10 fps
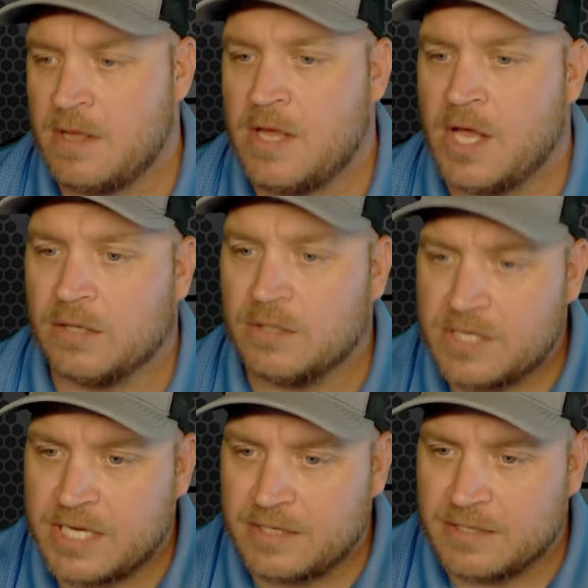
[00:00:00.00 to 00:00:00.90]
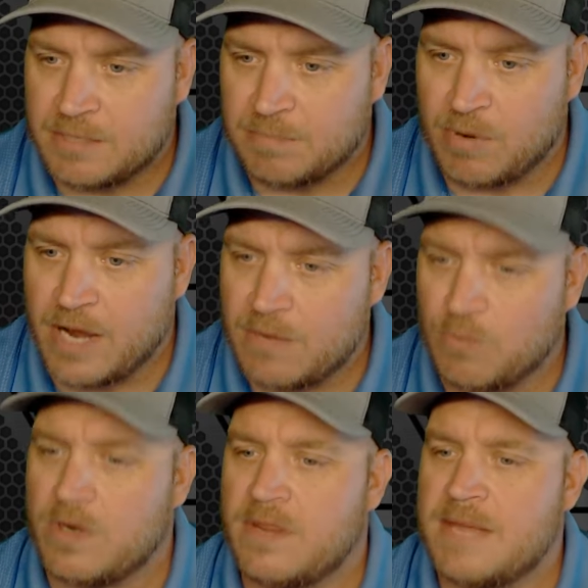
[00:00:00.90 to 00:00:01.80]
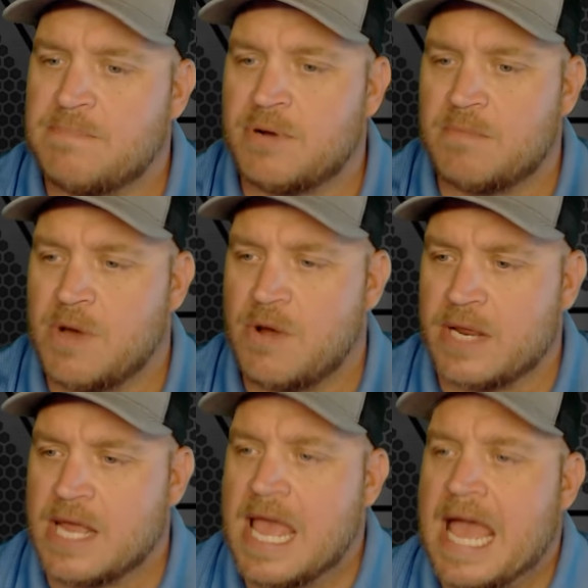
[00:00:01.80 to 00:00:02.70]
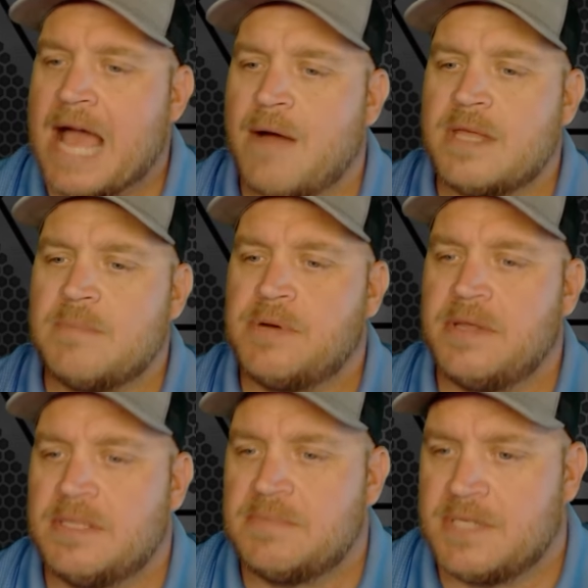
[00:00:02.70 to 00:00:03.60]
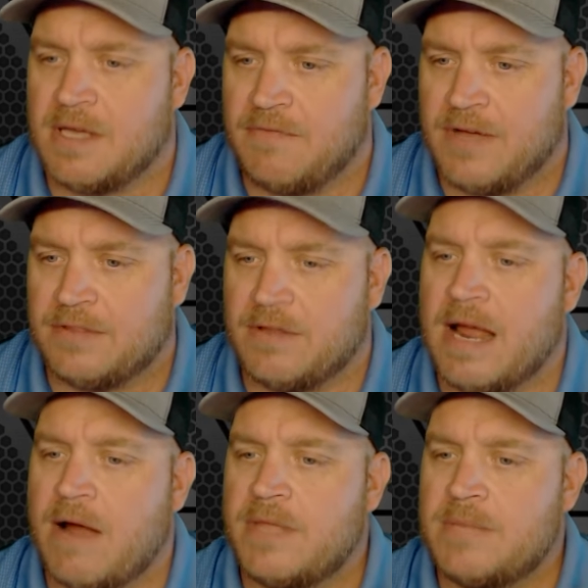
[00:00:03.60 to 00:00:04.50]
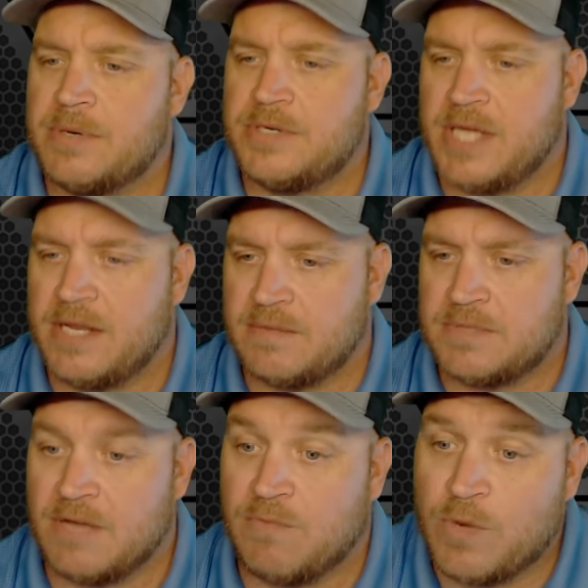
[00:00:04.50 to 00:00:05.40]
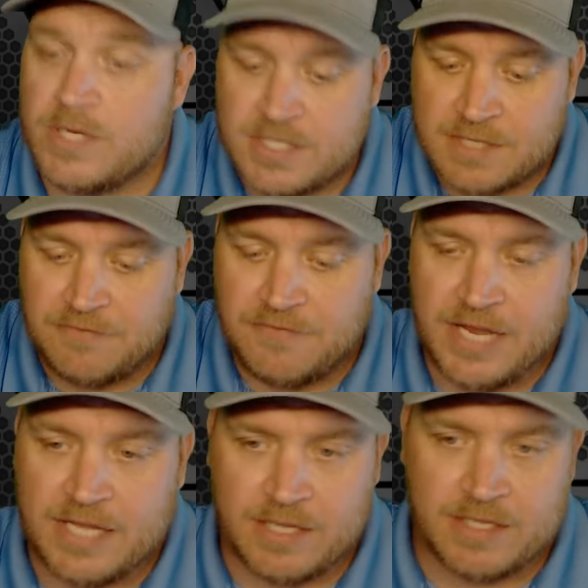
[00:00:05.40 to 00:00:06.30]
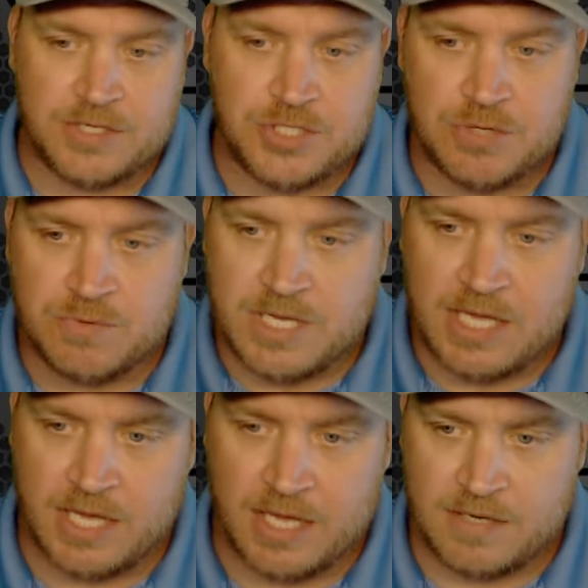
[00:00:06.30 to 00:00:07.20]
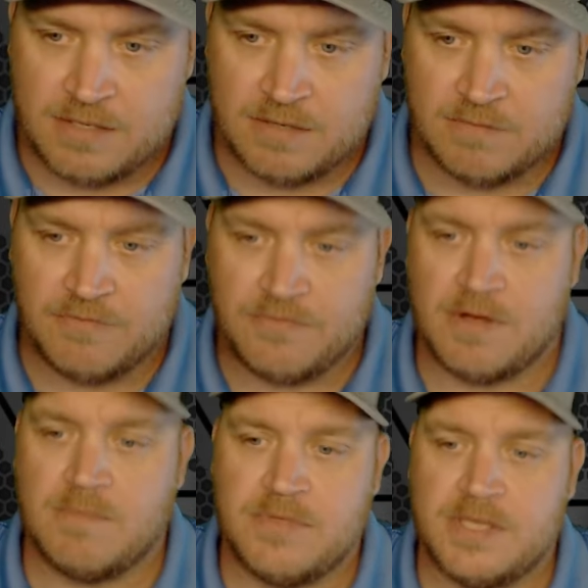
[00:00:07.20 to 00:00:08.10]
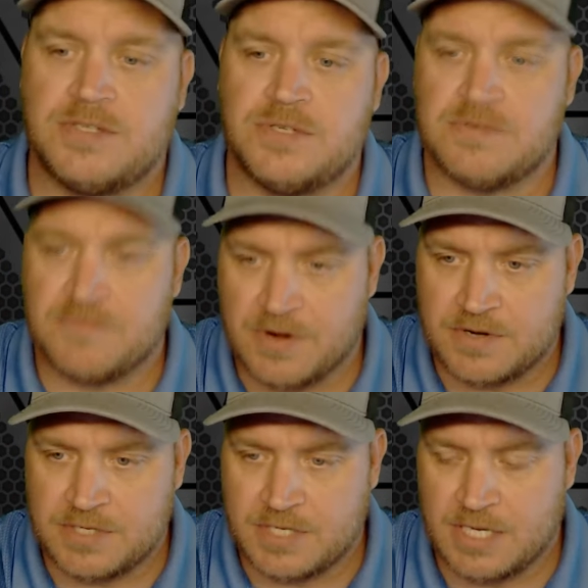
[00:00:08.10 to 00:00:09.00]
Look at their brand. What are they promoting? How are they putting themselves out there? How are they projecting themselves? What's the feeling that you get from this university?